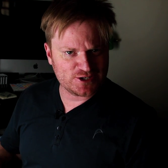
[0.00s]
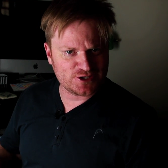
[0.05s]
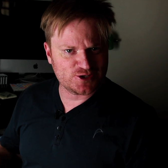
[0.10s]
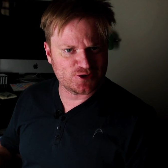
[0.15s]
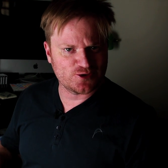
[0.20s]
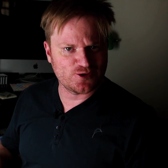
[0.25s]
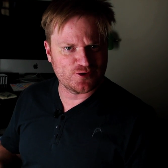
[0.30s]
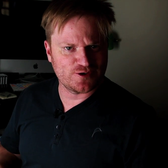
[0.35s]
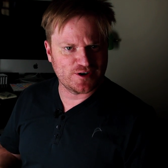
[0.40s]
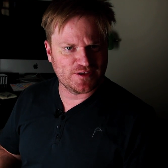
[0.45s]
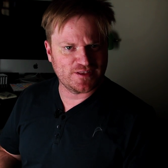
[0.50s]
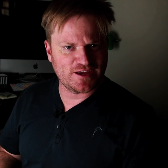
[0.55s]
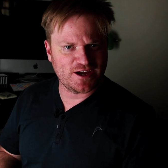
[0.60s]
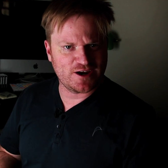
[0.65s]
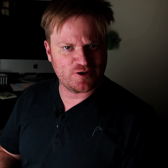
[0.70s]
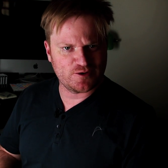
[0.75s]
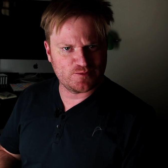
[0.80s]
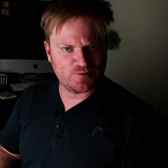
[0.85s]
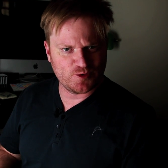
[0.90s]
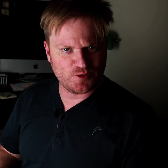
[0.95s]
saw in
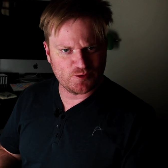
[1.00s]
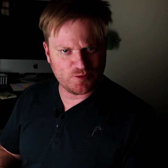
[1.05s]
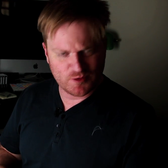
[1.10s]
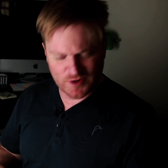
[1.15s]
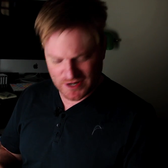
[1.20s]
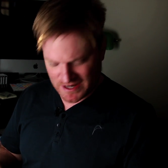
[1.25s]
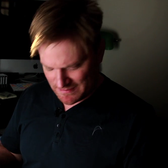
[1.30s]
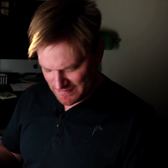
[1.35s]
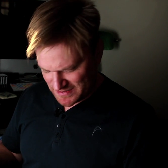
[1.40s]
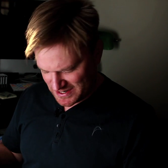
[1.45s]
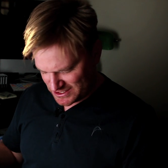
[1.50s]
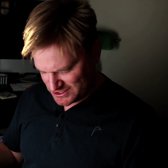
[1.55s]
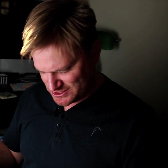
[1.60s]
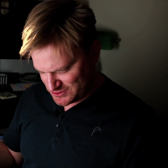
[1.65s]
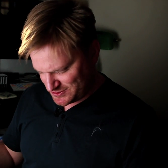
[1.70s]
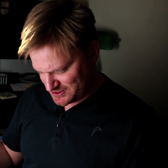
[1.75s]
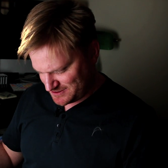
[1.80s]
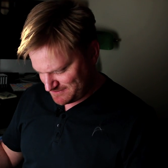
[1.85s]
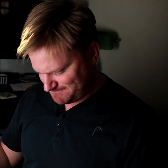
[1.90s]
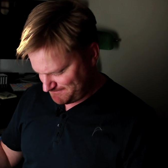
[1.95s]
there and we'll, we'll come back
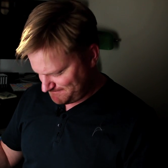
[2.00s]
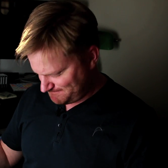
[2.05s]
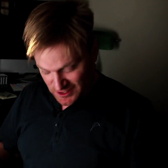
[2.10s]
to it.